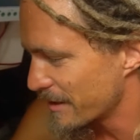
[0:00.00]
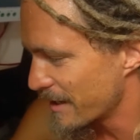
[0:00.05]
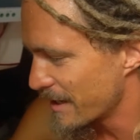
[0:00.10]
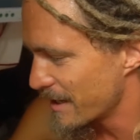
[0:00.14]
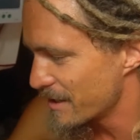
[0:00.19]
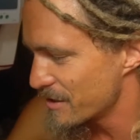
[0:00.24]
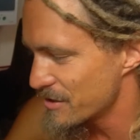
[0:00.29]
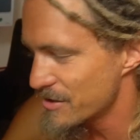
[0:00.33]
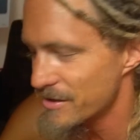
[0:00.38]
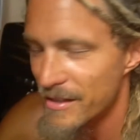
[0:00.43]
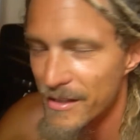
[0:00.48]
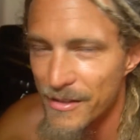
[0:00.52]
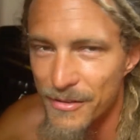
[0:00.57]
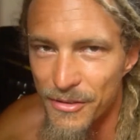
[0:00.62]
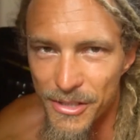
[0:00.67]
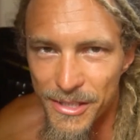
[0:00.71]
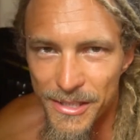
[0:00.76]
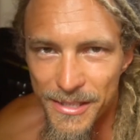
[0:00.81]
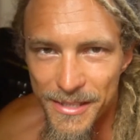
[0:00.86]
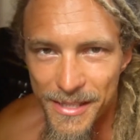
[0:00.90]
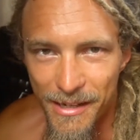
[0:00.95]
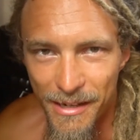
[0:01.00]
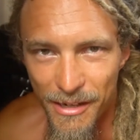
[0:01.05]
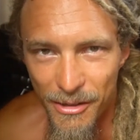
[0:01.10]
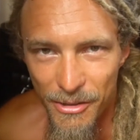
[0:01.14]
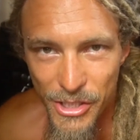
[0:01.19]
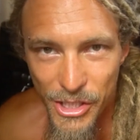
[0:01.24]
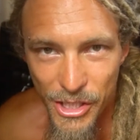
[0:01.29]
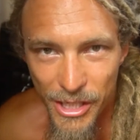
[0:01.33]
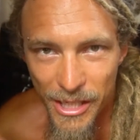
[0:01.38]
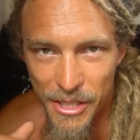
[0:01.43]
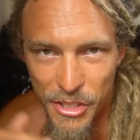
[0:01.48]
gauge. turns out I
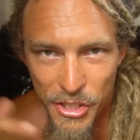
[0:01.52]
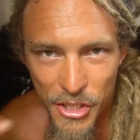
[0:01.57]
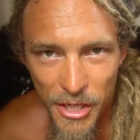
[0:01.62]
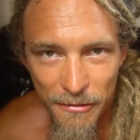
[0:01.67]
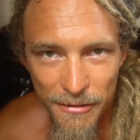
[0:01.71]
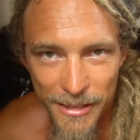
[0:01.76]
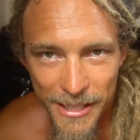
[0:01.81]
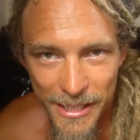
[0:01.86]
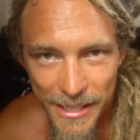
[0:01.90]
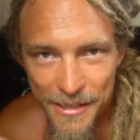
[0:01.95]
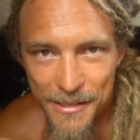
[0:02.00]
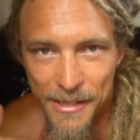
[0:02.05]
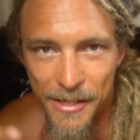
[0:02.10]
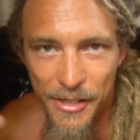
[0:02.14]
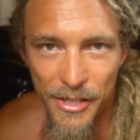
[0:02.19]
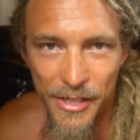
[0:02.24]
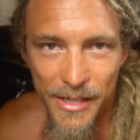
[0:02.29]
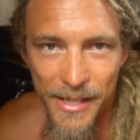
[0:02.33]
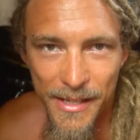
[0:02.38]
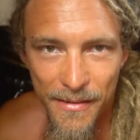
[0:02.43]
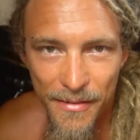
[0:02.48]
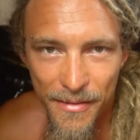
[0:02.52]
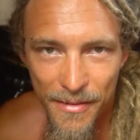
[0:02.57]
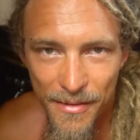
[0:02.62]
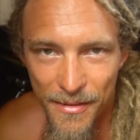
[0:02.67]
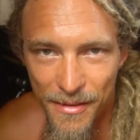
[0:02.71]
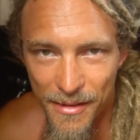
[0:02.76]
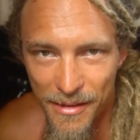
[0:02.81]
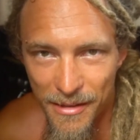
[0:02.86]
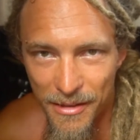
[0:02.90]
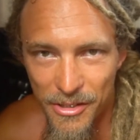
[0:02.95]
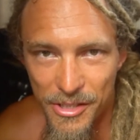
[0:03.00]
was trying to shove it in underneath
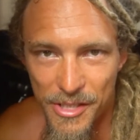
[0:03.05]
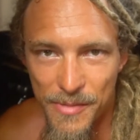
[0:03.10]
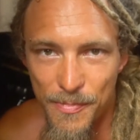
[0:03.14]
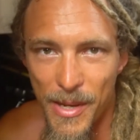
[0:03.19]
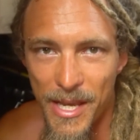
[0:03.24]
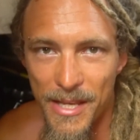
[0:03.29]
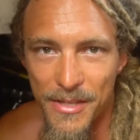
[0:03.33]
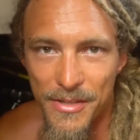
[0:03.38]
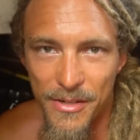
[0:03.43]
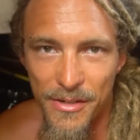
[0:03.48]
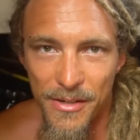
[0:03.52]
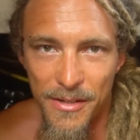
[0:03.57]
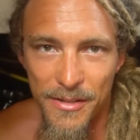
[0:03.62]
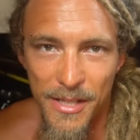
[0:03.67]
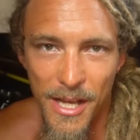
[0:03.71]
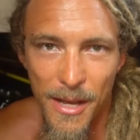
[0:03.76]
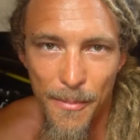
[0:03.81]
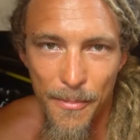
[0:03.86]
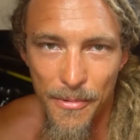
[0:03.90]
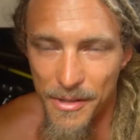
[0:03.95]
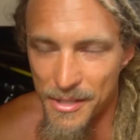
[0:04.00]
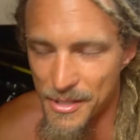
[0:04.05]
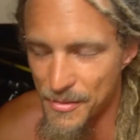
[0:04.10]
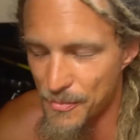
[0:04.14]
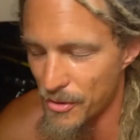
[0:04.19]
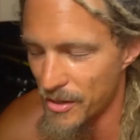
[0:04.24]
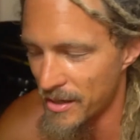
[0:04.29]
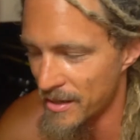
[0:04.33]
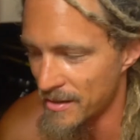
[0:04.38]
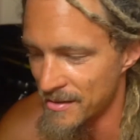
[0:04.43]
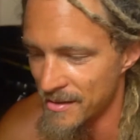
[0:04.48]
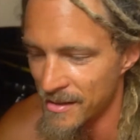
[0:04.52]
the little spacer on top of the
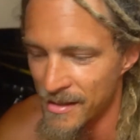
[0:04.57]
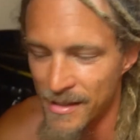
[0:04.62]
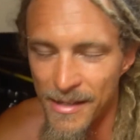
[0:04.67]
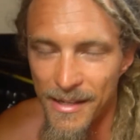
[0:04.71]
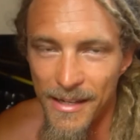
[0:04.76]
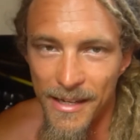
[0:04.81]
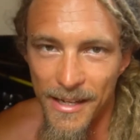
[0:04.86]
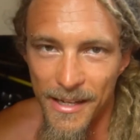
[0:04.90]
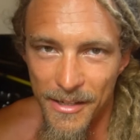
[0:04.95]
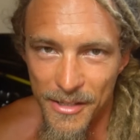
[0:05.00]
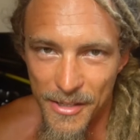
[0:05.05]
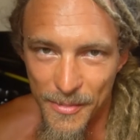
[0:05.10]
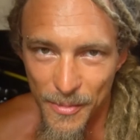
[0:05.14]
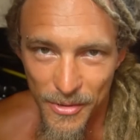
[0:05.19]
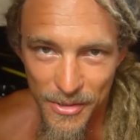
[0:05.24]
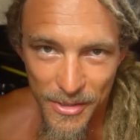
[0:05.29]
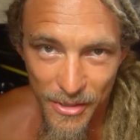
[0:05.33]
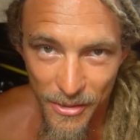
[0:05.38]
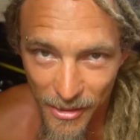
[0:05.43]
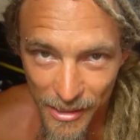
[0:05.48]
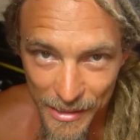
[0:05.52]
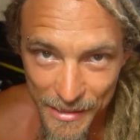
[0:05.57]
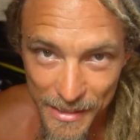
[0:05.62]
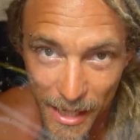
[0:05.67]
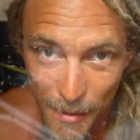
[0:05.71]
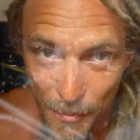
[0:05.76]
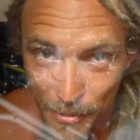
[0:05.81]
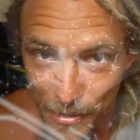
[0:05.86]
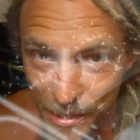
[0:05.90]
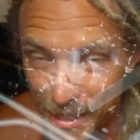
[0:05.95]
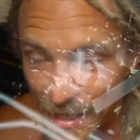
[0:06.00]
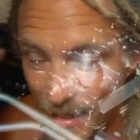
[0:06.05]
springs and it's supposed to go on
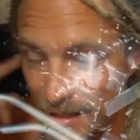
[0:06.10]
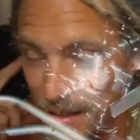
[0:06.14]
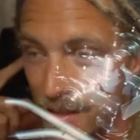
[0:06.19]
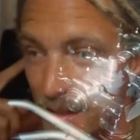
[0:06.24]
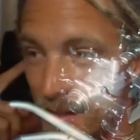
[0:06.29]
top of that.